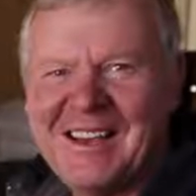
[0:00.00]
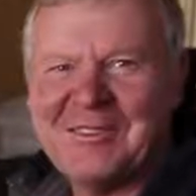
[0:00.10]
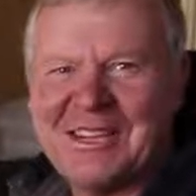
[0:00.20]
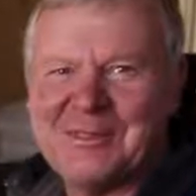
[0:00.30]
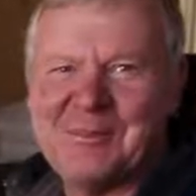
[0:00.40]

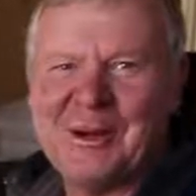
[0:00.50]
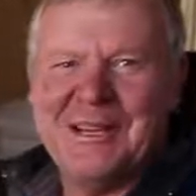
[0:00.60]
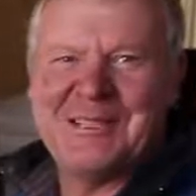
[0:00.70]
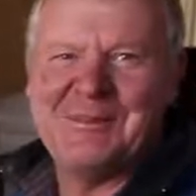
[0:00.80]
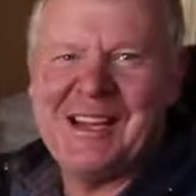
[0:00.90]
I'm such a
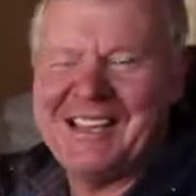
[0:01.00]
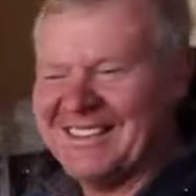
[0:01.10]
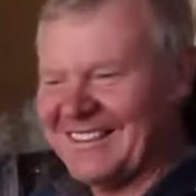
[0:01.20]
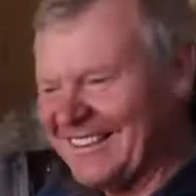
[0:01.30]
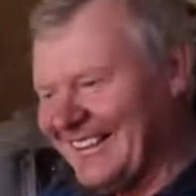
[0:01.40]
bright
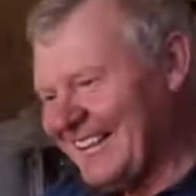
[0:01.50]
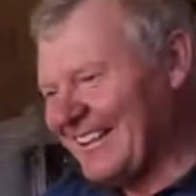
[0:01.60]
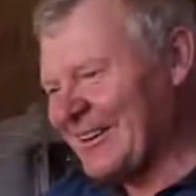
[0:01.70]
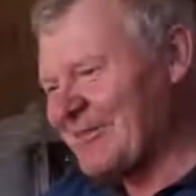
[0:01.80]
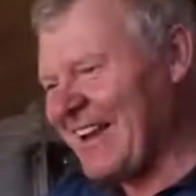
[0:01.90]
spark, I
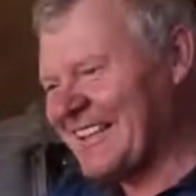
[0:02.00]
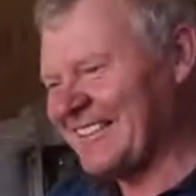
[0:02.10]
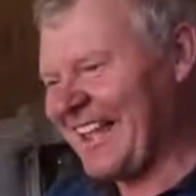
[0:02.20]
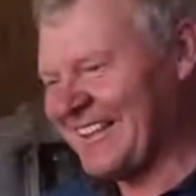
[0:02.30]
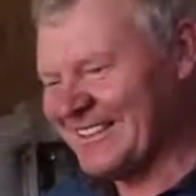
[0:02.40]
couldn't
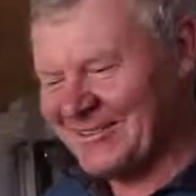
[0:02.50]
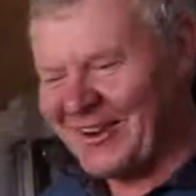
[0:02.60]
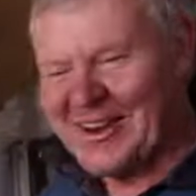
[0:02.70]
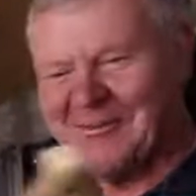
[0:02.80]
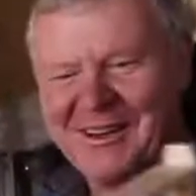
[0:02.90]
measure that and
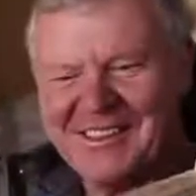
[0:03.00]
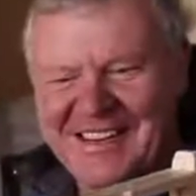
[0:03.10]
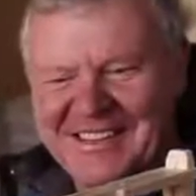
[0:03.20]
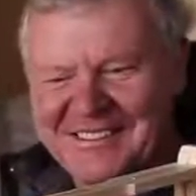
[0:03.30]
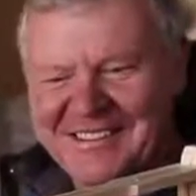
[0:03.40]
divide it by the
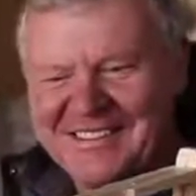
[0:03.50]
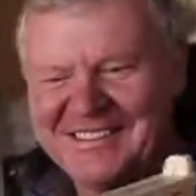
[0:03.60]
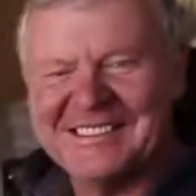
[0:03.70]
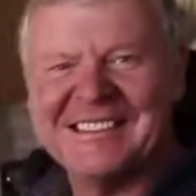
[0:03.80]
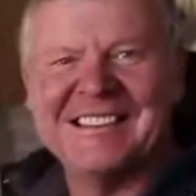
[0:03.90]
length of this,
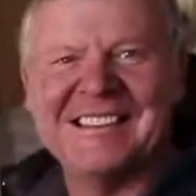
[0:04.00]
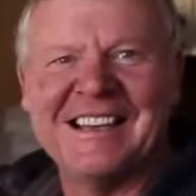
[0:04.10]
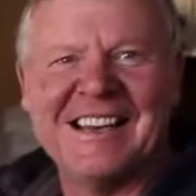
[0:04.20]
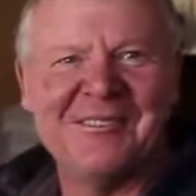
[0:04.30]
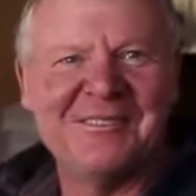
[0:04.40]
because then I'd
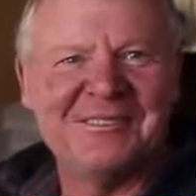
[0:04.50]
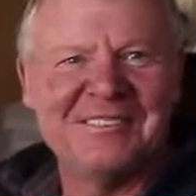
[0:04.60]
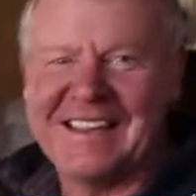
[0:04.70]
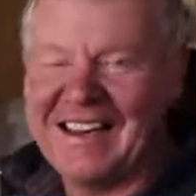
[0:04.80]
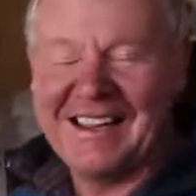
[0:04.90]
end up,
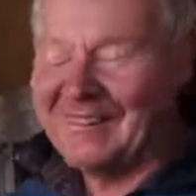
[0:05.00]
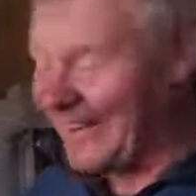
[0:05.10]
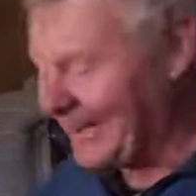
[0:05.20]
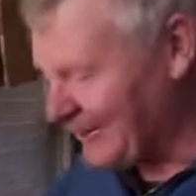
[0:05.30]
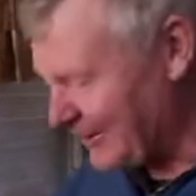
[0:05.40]
I don't know,
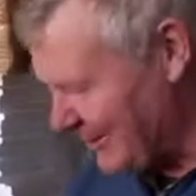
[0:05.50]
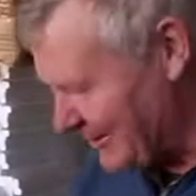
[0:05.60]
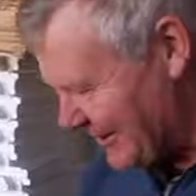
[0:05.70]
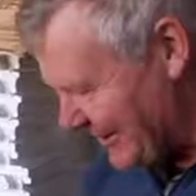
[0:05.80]
I'd get confused,